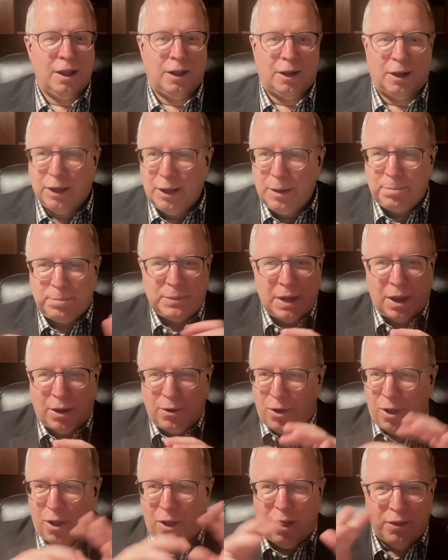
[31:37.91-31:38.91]
clipped
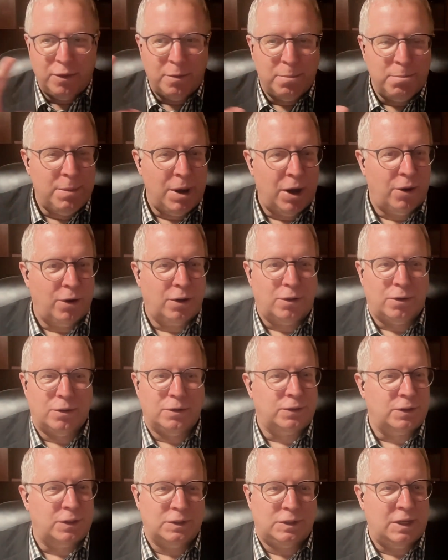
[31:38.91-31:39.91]
out all the
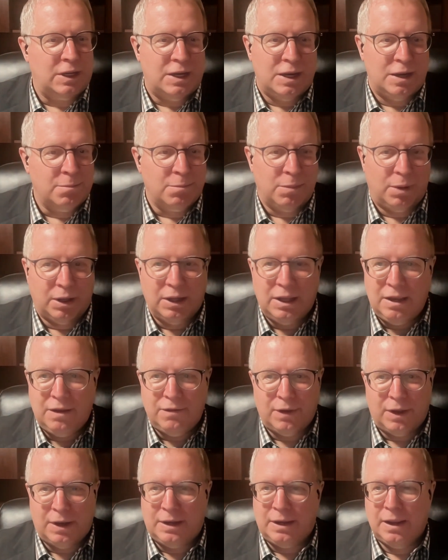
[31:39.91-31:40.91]
miracles because he didn't
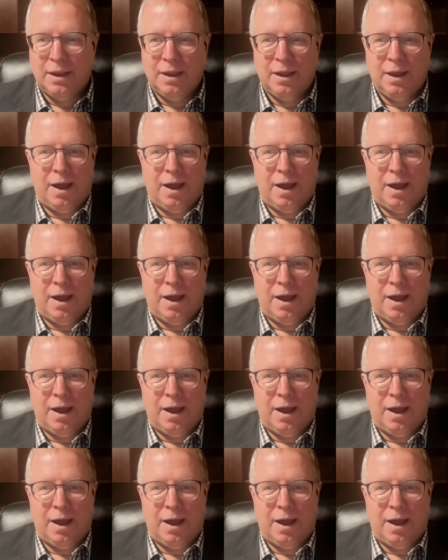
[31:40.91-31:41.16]
believe it.